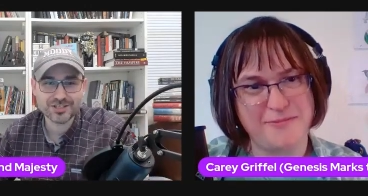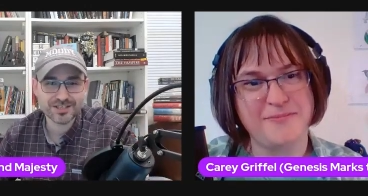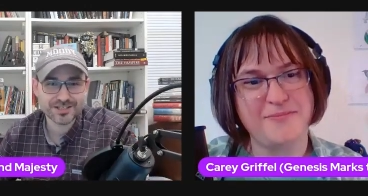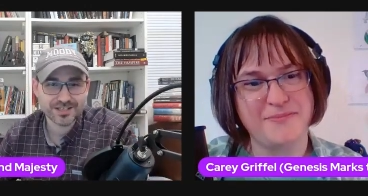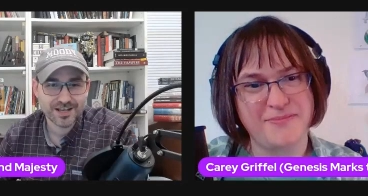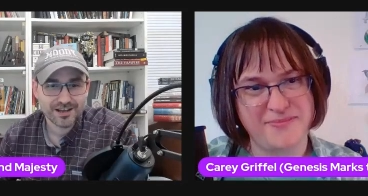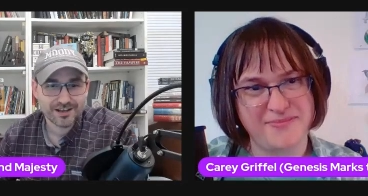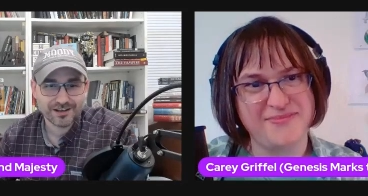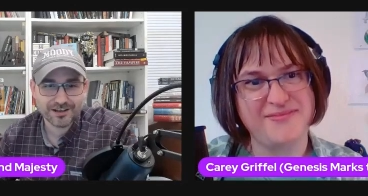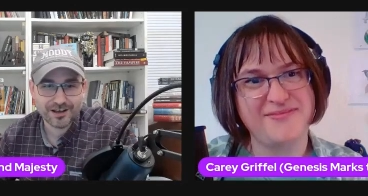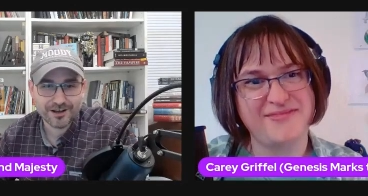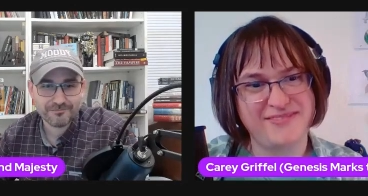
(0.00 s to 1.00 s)
Speaker 1: just
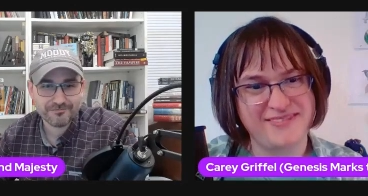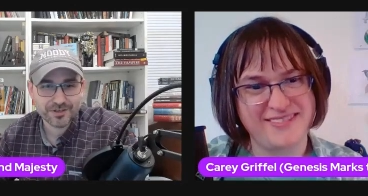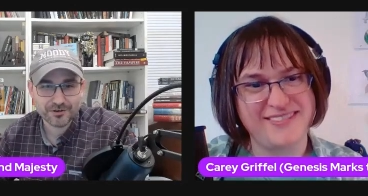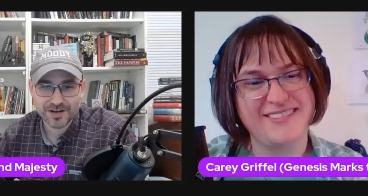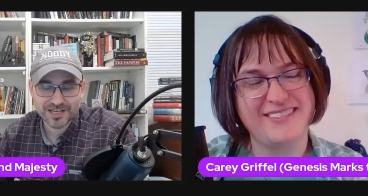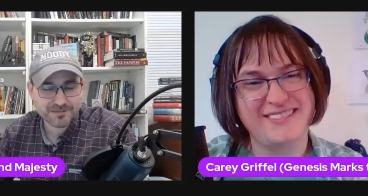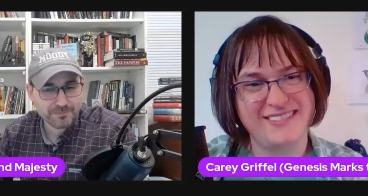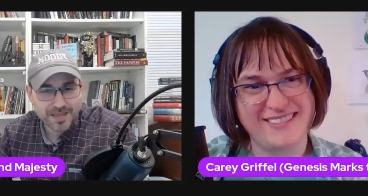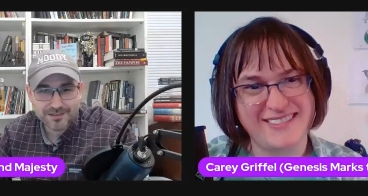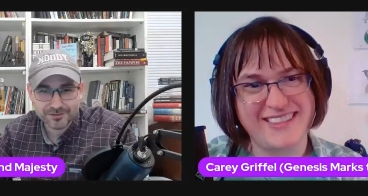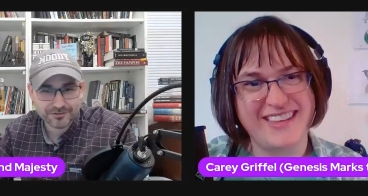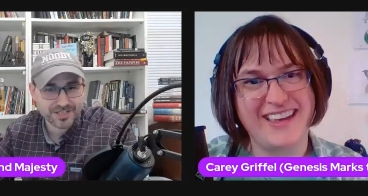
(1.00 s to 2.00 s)
um, you know
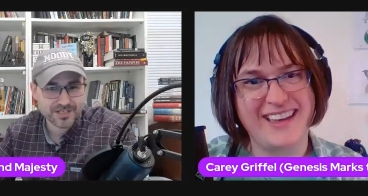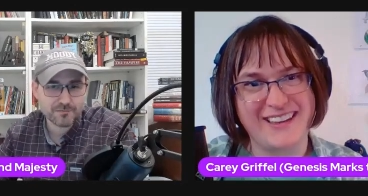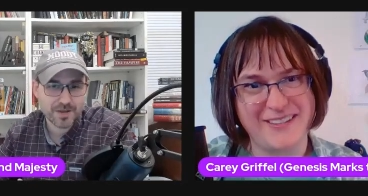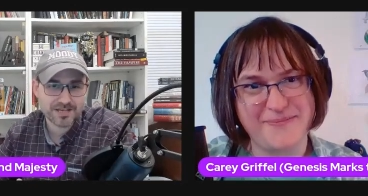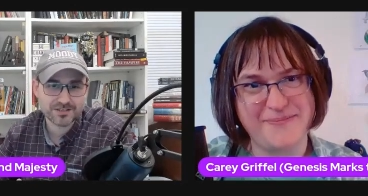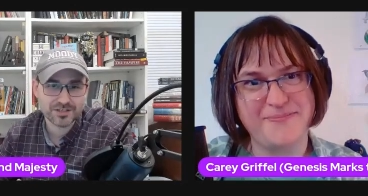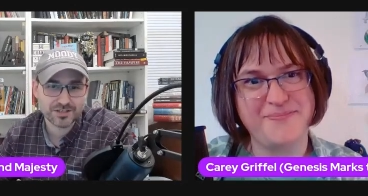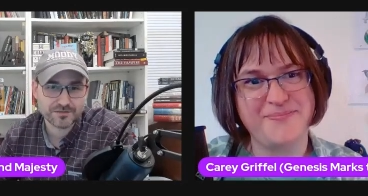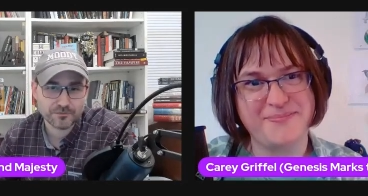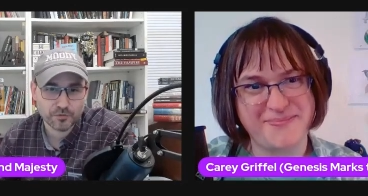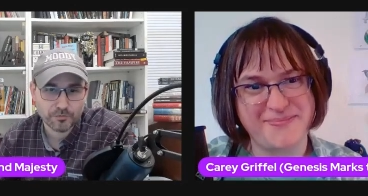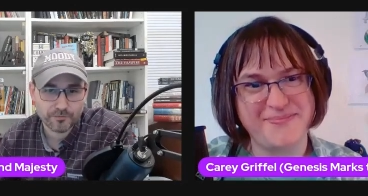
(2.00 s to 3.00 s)
expand on these passages
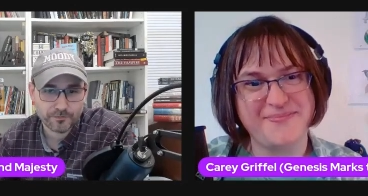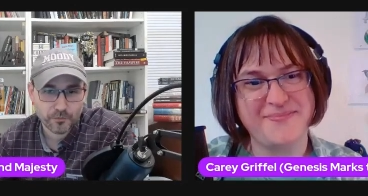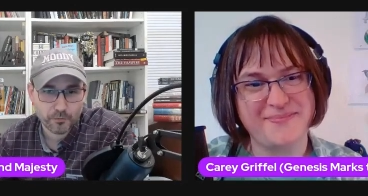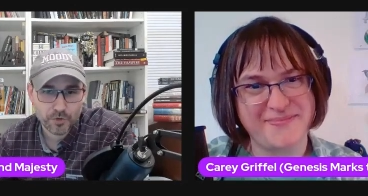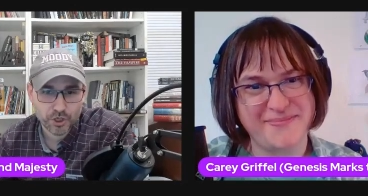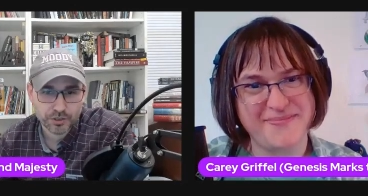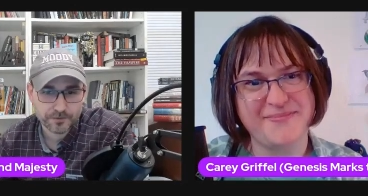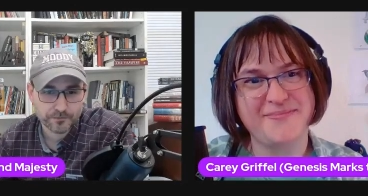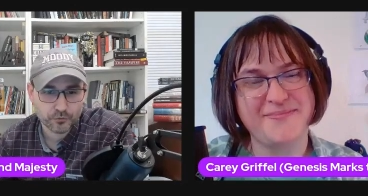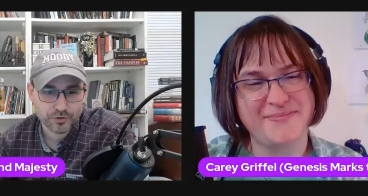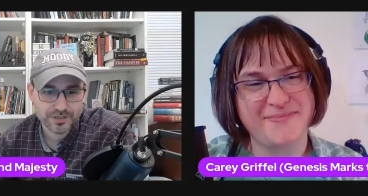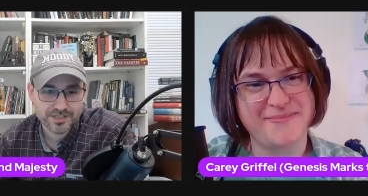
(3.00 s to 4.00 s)
from from Mark
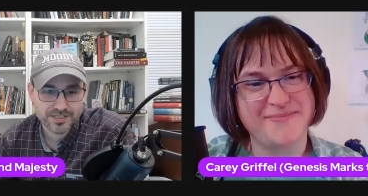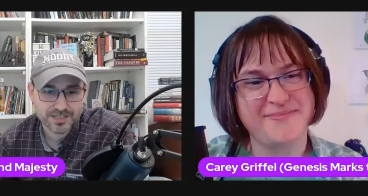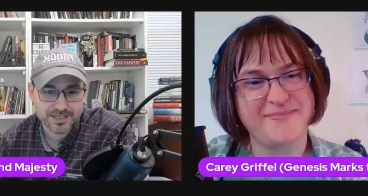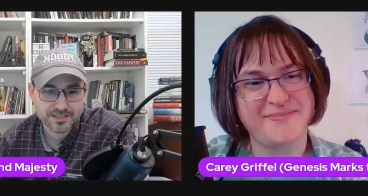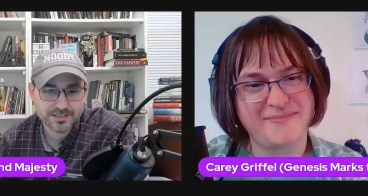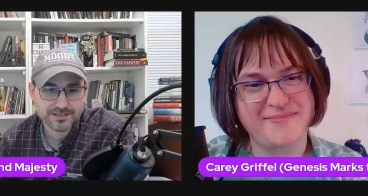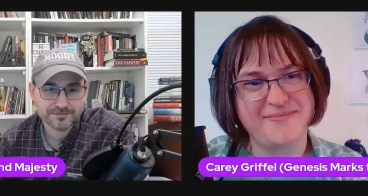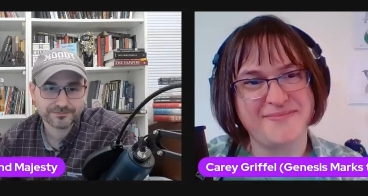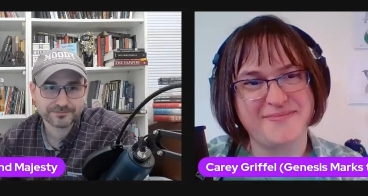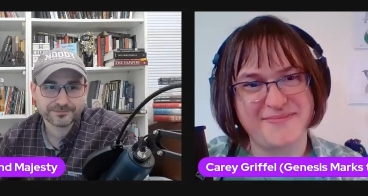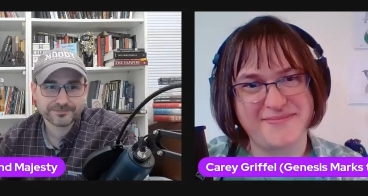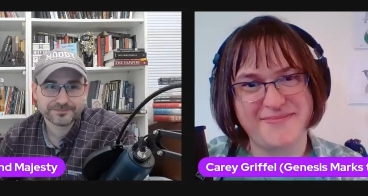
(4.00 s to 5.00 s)
four and six?
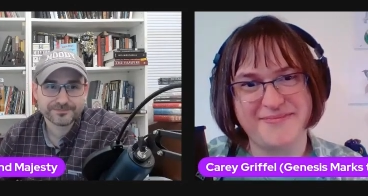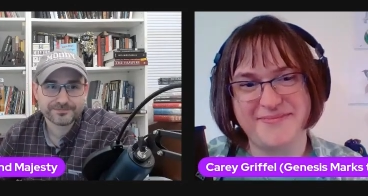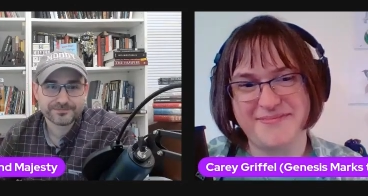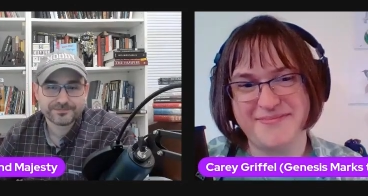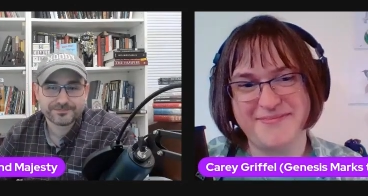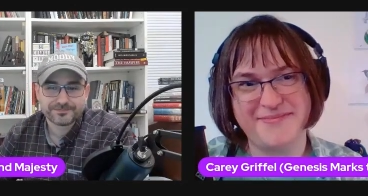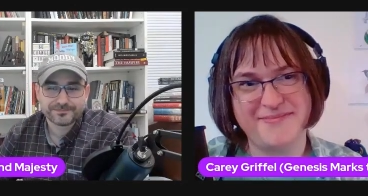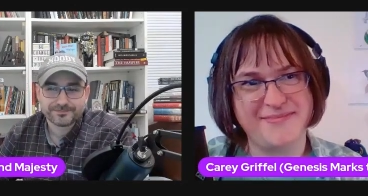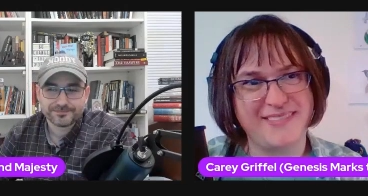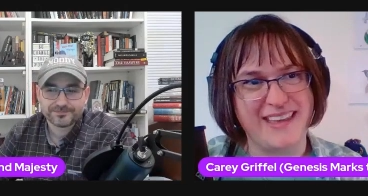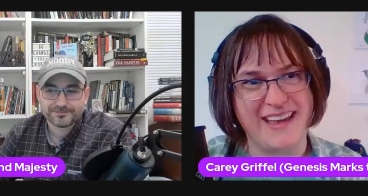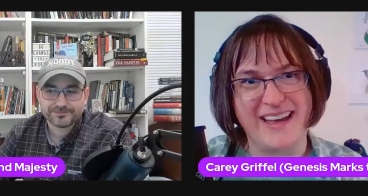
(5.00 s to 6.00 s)

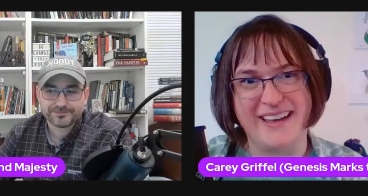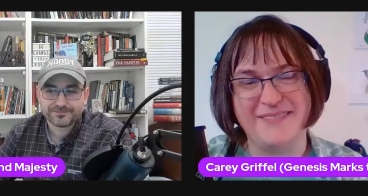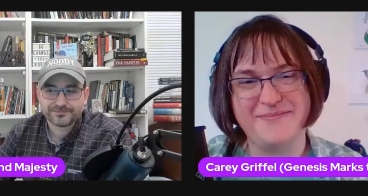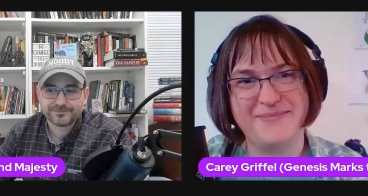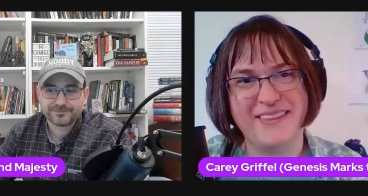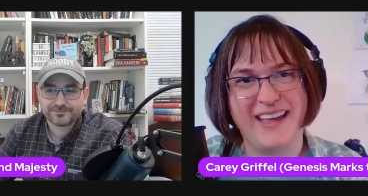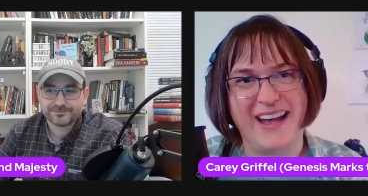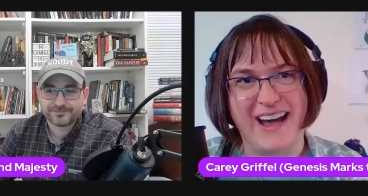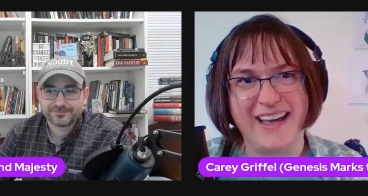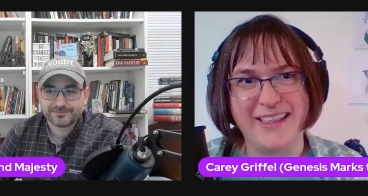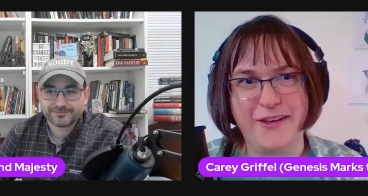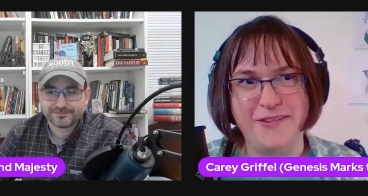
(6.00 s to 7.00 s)
Speaker 2: Yeah,
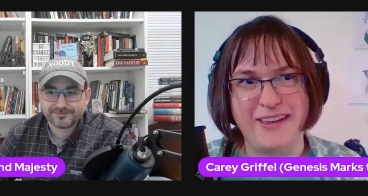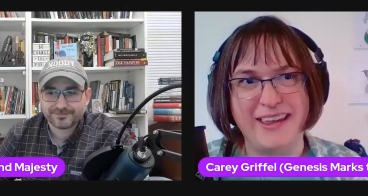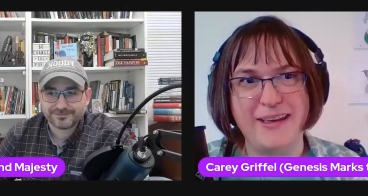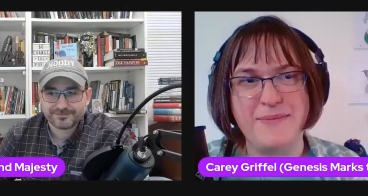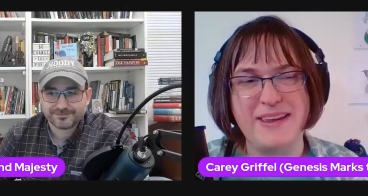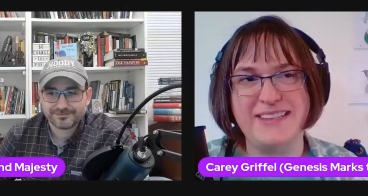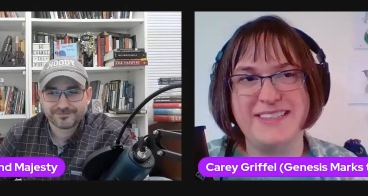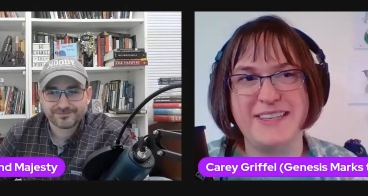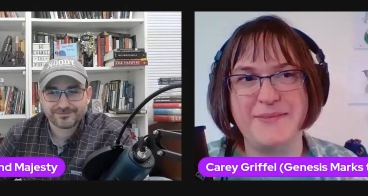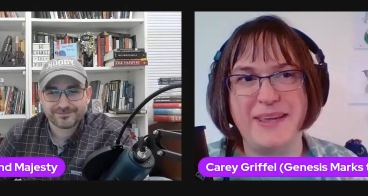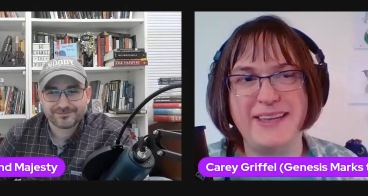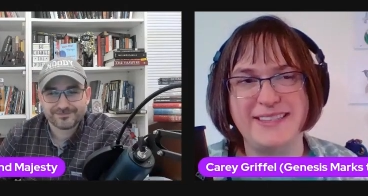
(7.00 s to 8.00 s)
I love it. I mean, it's
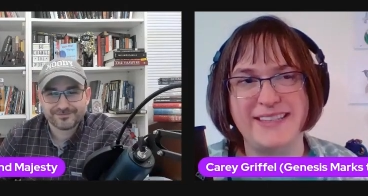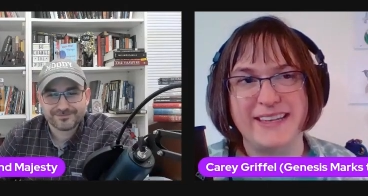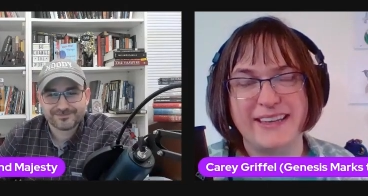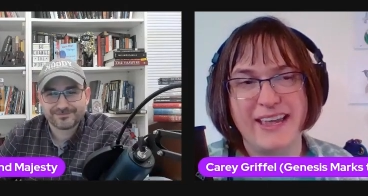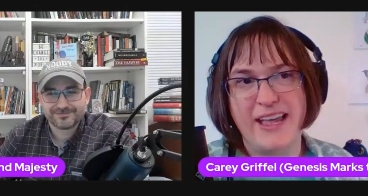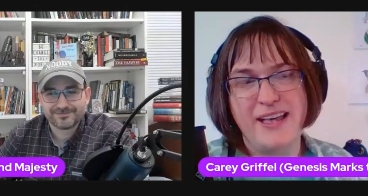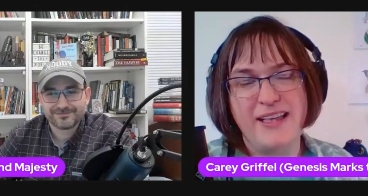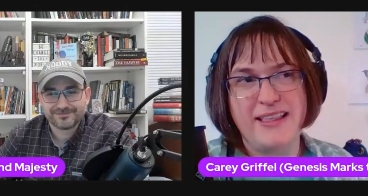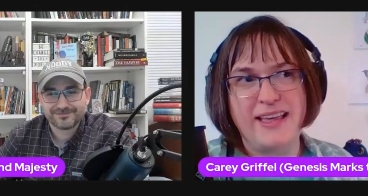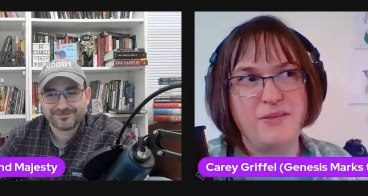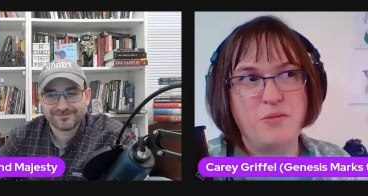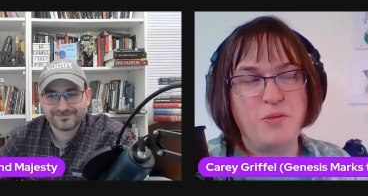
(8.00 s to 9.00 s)
amazing.
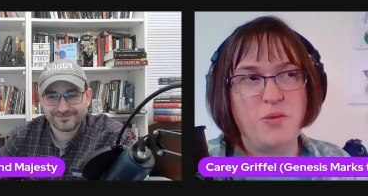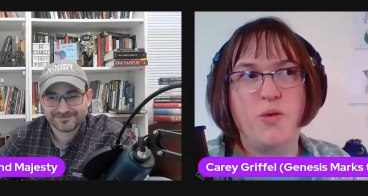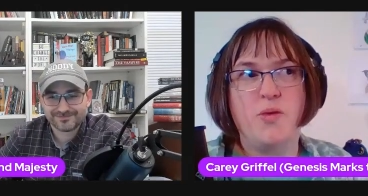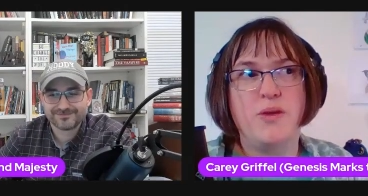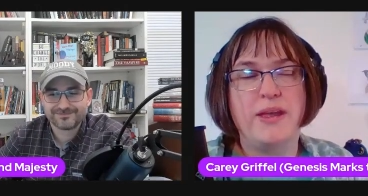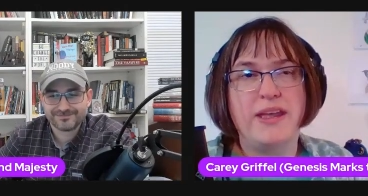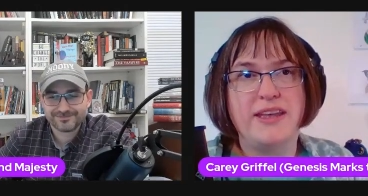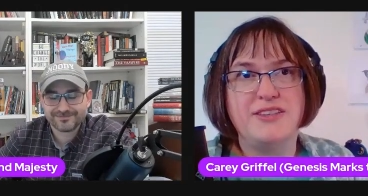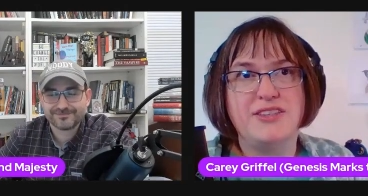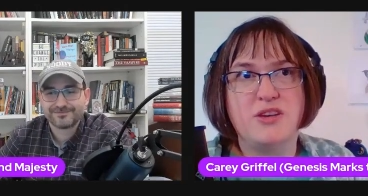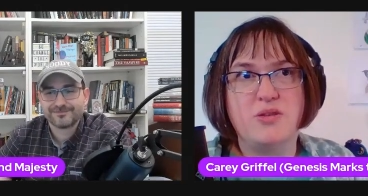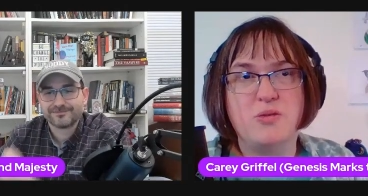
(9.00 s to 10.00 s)
Like,
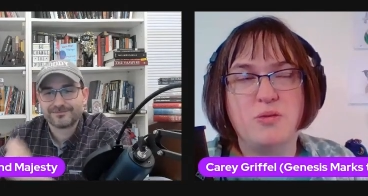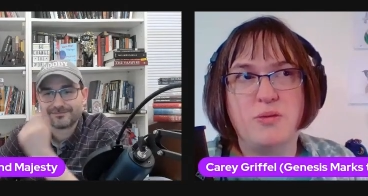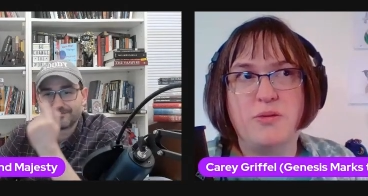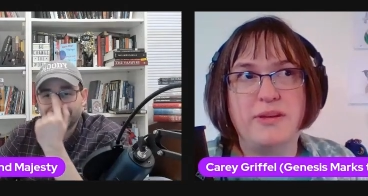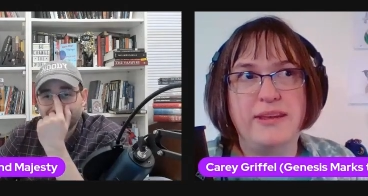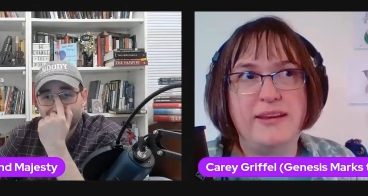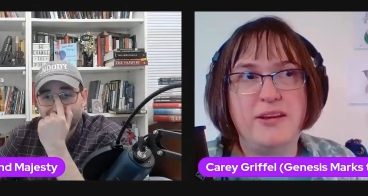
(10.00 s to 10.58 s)
so you